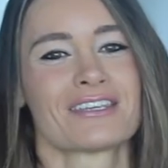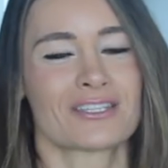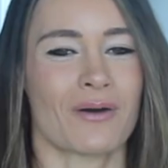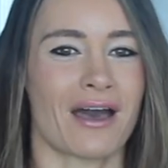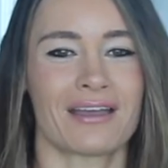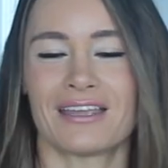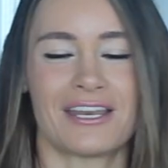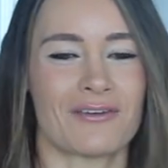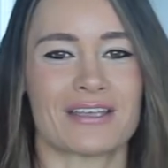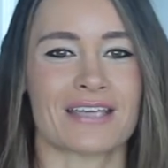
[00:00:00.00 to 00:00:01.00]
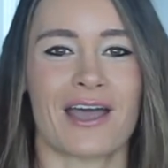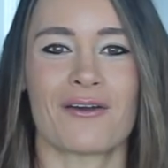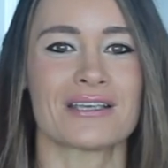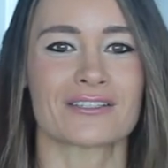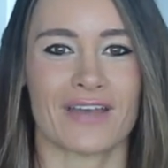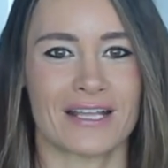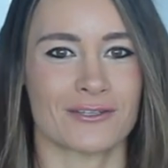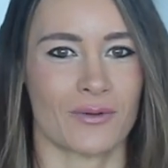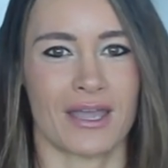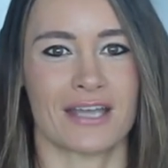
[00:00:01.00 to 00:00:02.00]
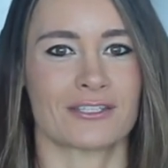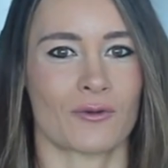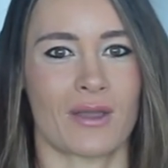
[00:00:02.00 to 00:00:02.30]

So anyways, I always find a way to